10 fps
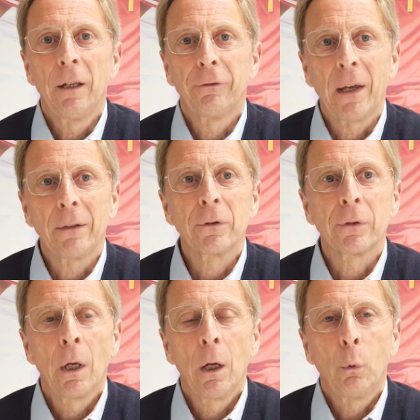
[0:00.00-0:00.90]

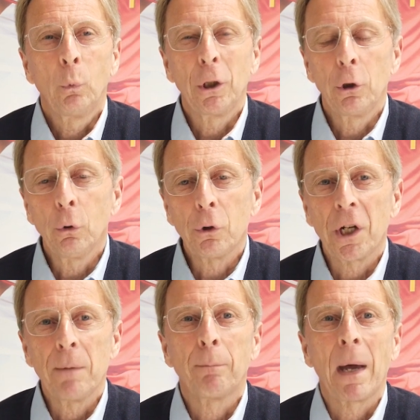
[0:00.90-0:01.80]
event with a
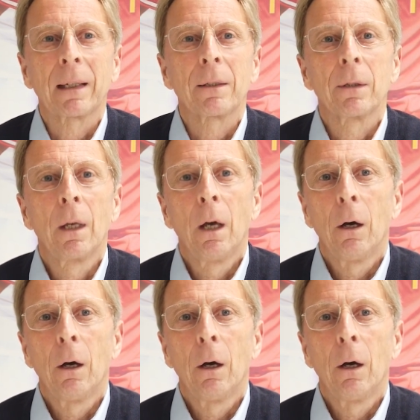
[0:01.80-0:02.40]
huge impact